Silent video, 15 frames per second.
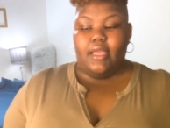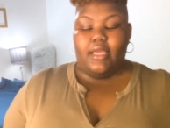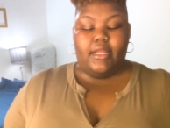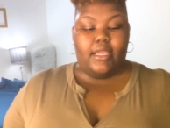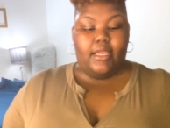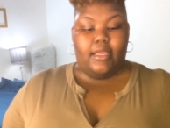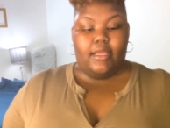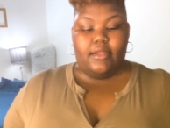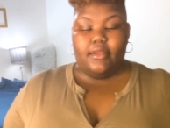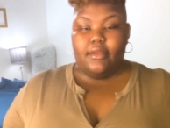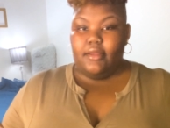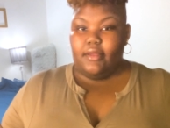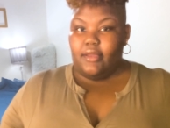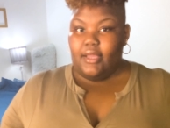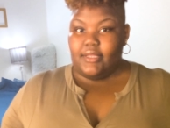And again,
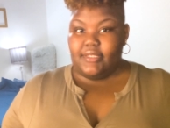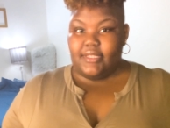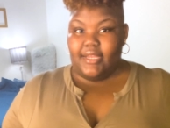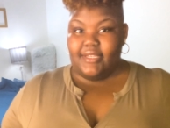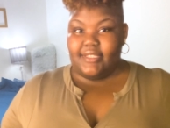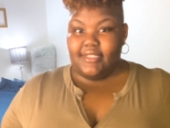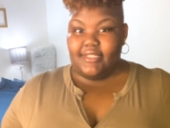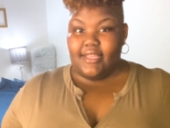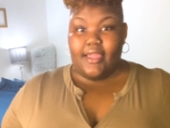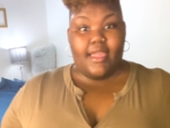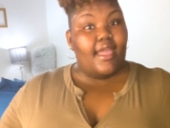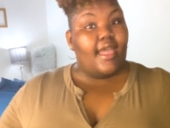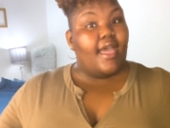I said this to say,